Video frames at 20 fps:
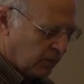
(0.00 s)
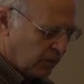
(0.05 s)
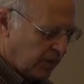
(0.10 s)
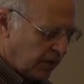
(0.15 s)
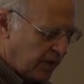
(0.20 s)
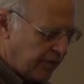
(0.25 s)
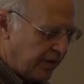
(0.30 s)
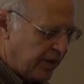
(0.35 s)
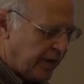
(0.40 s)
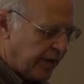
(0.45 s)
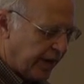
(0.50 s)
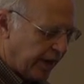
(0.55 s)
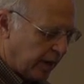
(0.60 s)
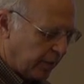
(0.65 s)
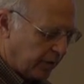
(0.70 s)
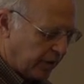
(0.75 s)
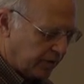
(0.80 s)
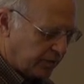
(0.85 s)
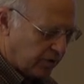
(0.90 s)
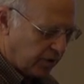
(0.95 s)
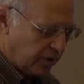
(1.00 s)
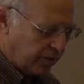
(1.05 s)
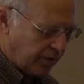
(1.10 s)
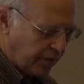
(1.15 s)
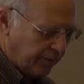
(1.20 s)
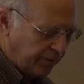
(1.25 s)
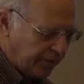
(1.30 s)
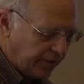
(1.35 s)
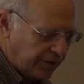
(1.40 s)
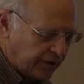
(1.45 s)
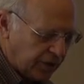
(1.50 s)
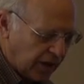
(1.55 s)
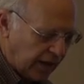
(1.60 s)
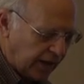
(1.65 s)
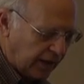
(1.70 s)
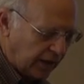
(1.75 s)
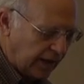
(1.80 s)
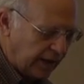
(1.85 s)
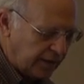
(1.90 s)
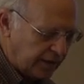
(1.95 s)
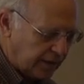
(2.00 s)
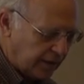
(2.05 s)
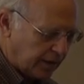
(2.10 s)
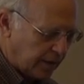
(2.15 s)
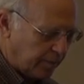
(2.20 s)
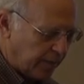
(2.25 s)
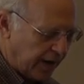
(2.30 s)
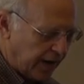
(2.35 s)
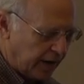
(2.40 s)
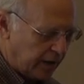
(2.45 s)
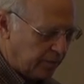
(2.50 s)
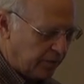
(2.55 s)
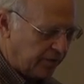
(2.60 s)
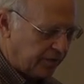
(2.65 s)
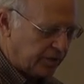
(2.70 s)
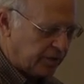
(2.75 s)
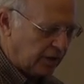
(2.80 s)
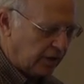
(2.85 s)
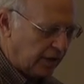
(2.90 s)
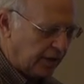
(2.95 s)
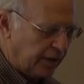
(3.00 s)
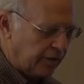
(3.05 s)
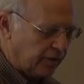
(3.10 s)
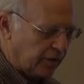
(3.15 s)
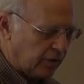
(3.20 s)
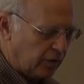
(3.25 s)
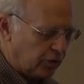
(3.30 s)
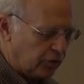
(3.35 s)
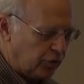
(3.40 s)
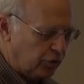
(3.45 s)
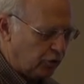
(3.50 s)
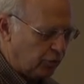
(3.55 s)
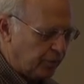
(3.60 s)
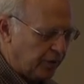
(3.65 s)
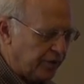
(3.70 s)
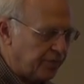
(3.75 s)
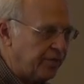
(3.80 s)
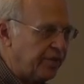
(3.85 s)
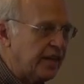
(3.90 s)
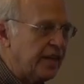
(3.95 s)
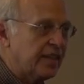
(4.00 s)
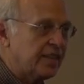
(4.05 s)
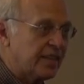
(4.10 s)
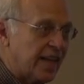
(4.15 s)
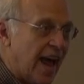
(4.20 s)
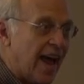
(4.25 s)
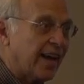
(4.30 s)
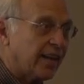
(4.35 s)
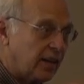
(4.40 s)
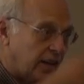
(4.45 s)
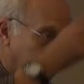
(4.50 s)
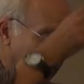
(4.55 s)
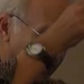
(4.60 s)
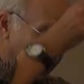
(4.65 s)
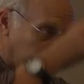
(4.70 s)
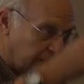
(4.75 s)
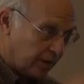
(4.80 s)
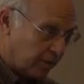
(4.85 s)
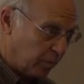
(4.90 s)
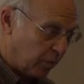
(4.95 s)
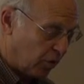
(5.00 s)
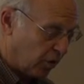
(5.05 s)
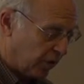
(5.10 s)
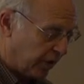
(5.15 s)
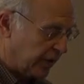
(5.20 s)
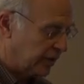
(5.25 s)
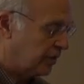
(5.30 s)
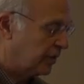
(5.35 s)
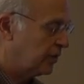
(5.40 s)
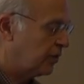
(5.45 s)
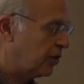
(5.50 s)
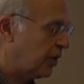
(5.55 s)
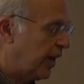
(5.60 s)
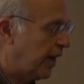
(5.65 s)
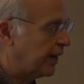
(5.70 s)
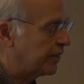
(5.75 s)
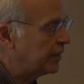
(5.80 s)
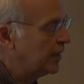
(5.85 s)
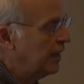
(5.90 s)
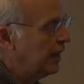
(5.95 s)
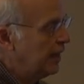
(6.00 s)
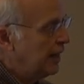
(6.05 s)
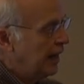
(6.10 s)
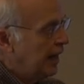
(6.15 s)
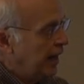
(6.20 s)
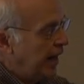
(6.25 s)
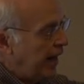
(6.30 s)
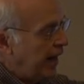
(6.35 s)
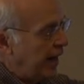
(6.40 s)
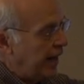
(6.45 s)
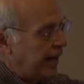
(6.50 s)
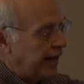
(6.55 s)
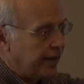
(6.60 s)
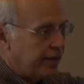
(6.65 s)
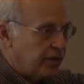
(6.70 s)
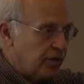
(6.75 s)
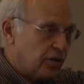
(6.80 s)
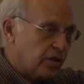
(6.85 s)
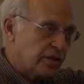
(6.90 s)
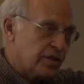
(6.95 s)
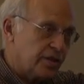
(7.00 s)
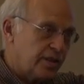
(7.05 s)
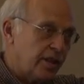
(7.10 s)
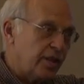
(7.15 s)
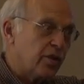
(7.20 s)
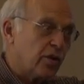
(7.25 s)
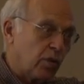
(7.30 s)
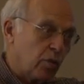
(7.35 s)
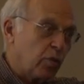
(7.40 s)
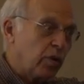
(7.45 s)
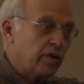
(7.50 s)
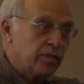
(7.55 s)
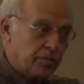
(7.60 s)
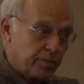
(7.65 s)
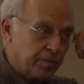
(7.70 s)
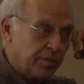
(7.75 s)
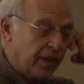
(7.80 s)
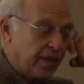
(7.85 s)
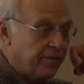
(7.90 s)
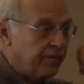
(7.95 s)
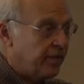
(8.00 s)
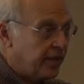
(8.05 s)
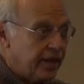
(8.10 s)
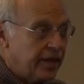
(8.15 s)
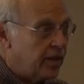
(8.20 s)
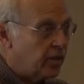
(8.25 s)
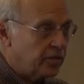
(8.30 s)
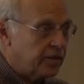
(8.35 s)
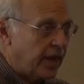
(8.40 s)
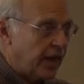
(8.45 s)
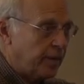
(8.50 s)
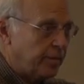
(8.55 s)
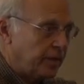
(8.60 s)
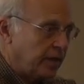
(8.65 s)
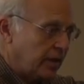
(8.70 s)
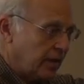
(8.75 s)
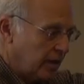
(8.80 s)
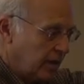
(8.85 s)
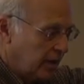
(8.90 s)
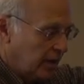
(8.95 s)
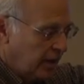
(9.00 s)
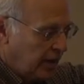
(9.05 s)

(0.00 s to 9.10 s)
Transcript: T V camera, sort of a fisheye lens at the bottom of a cylindrical tube that fit exactly into the boring shaft. And you could see, you could, we, they videotaped it,